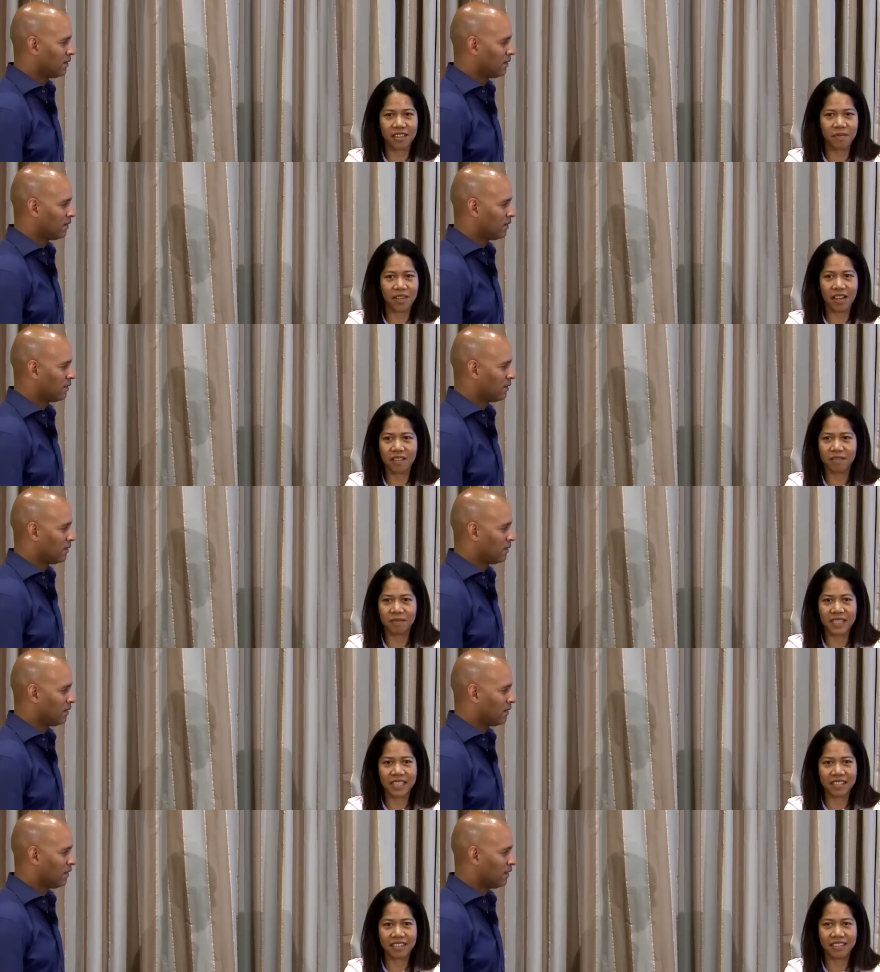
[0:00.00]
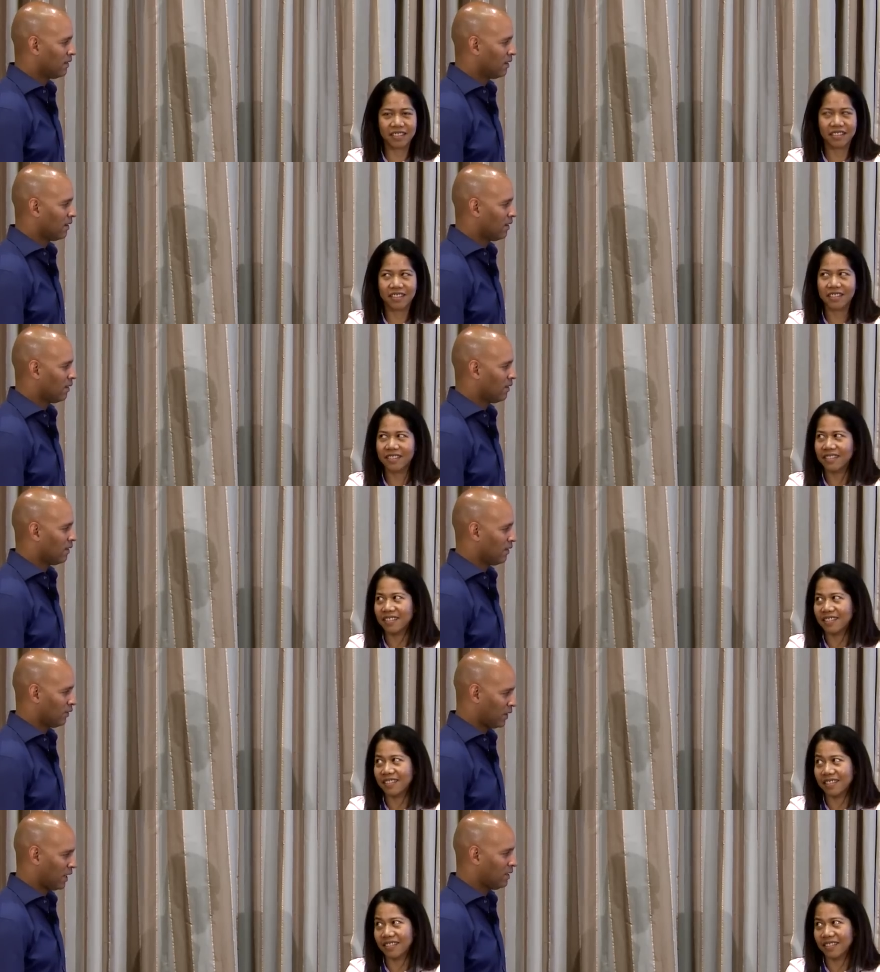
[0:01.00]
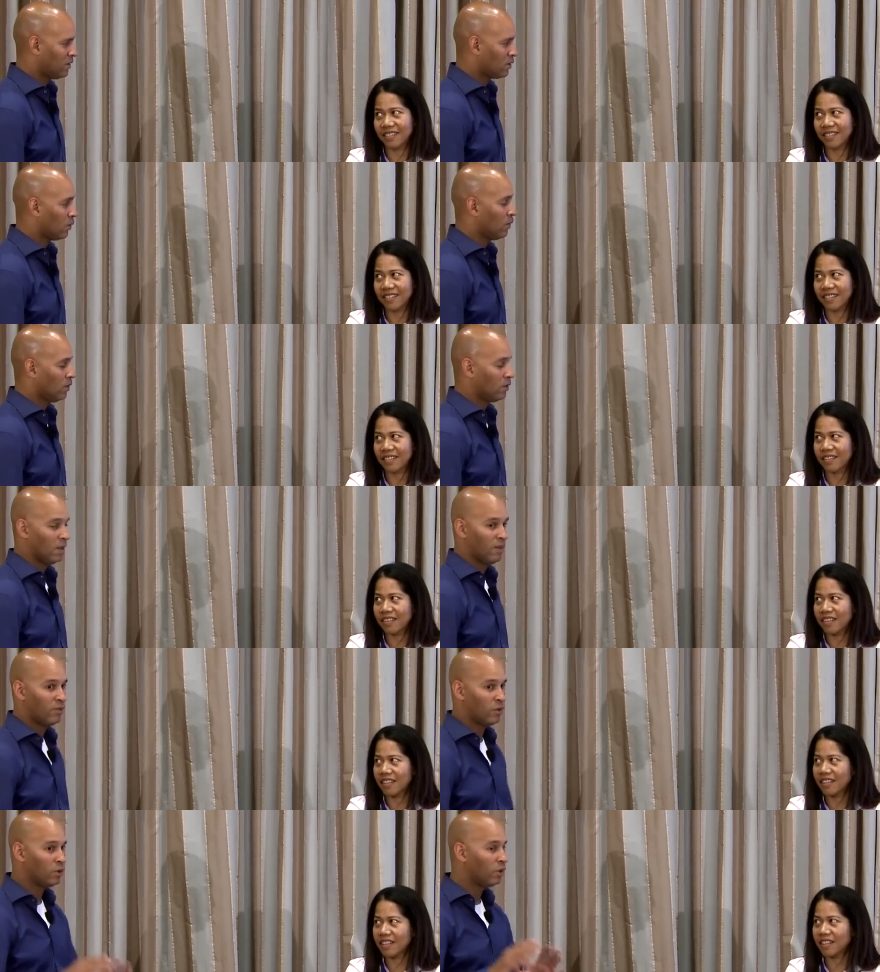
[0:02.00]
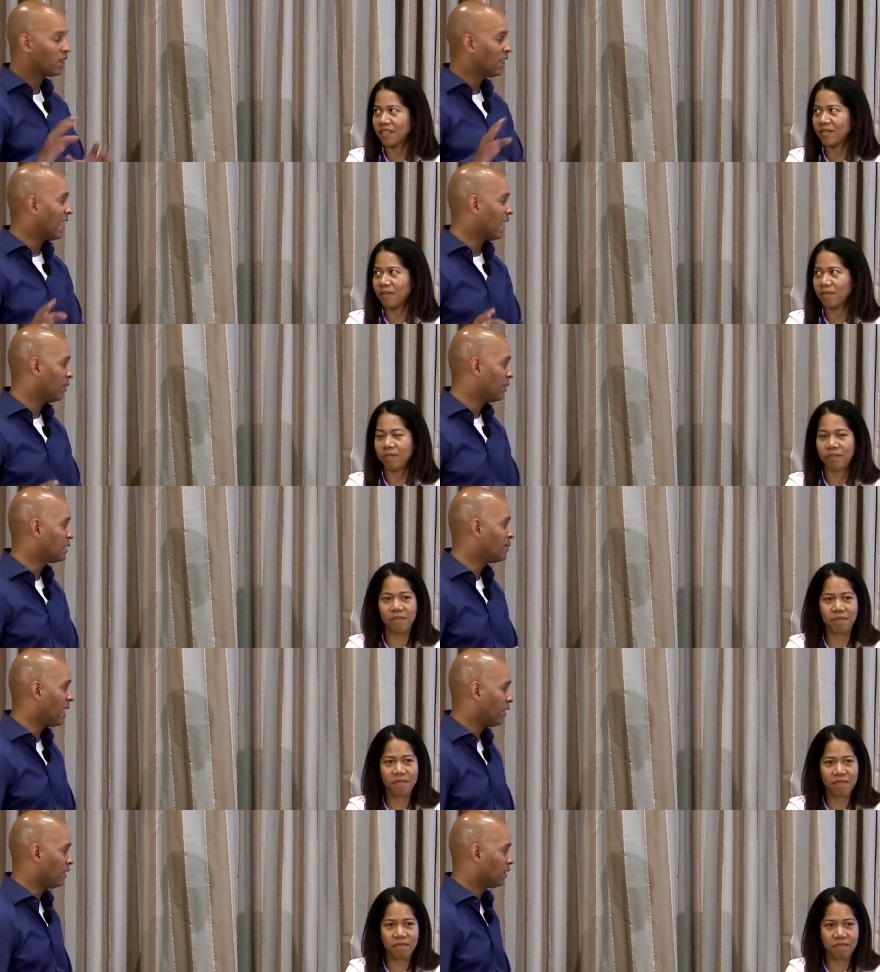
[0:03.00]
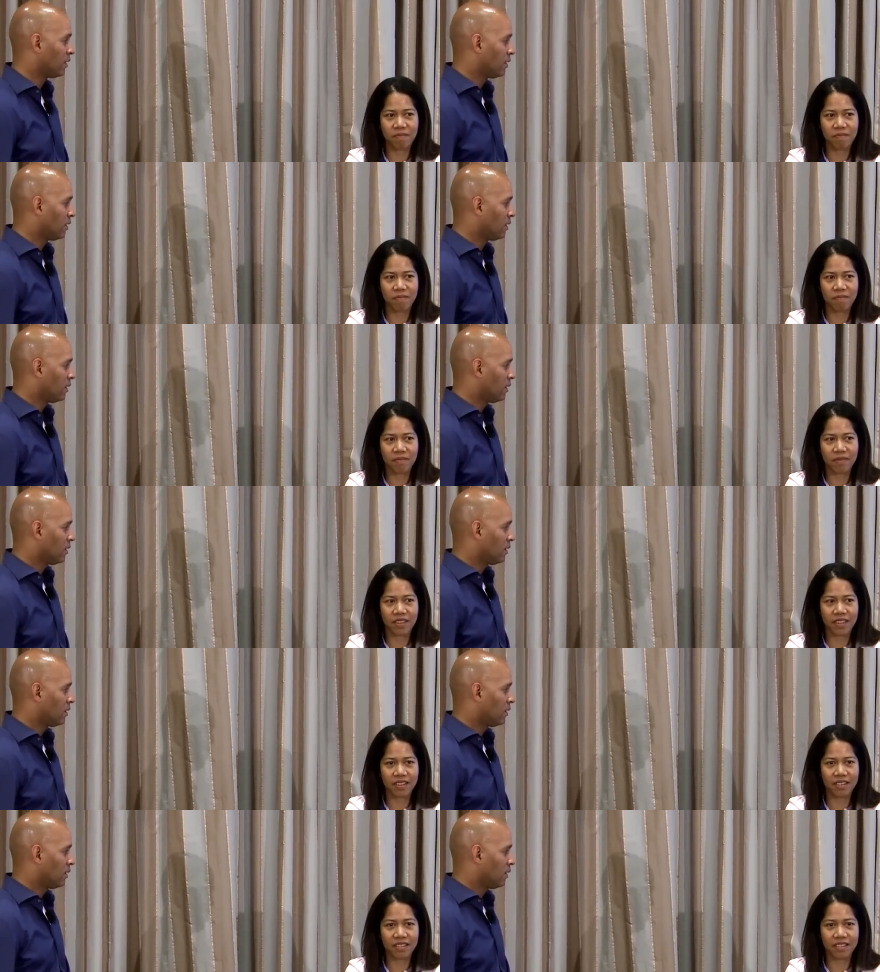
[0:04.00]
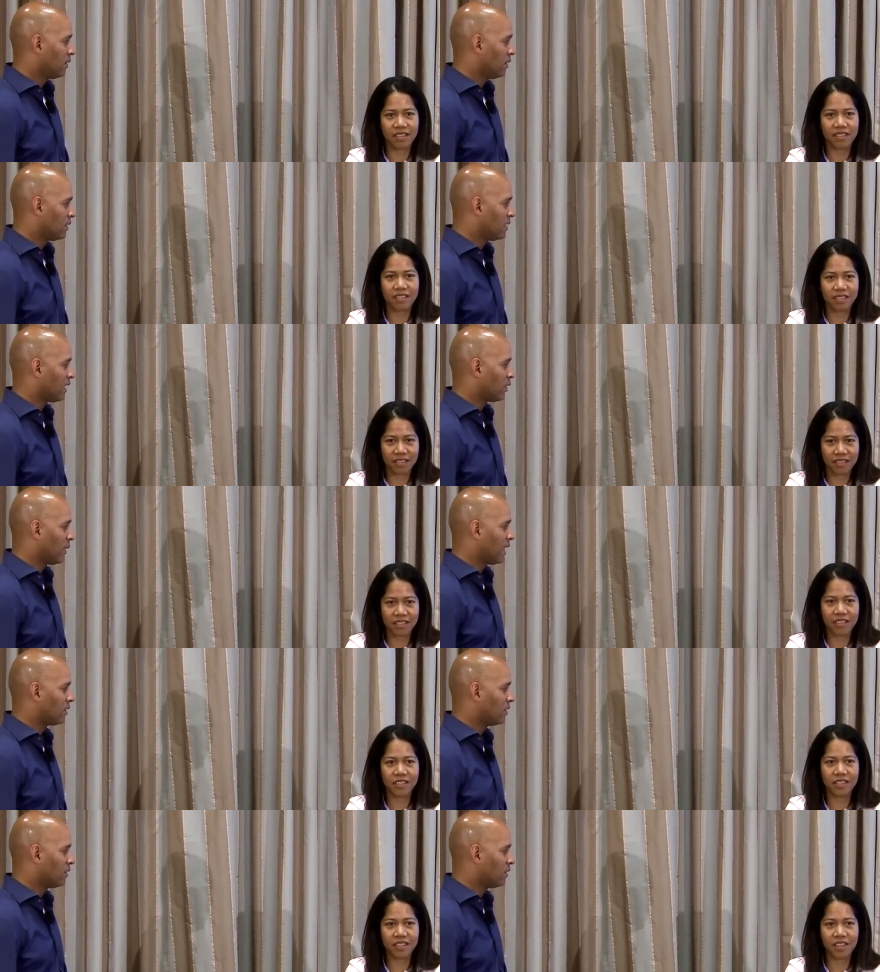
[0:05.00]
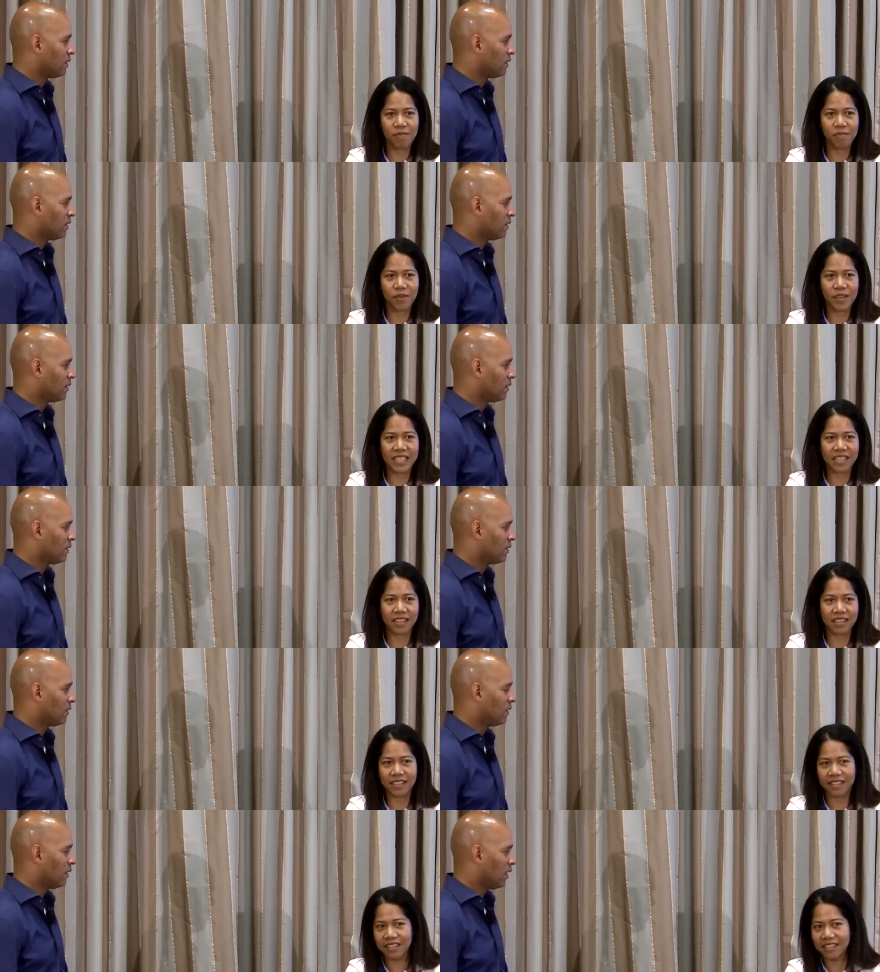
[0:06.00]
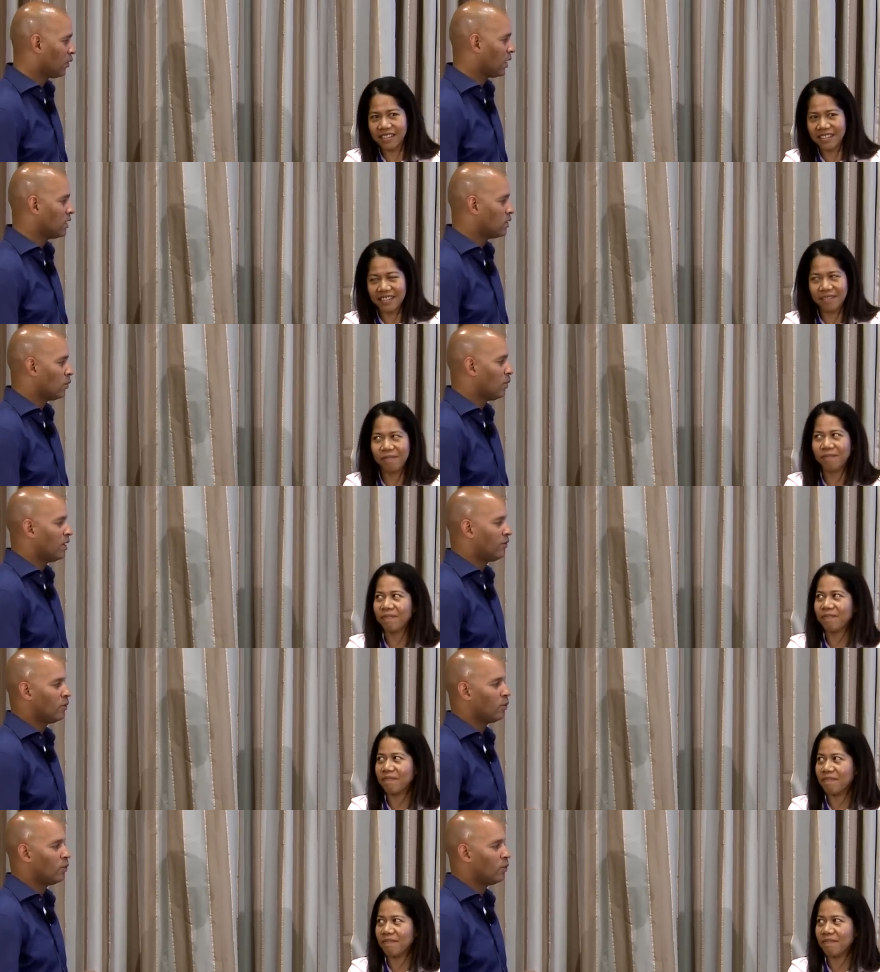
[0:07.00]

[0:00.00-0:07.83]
Speaker 1: them now.
Speaker 2: Okay, so if you're looking at them, it's better. Is that
Speaker 1: correct? At some point, yes.
Speaker 2: Okay, so what if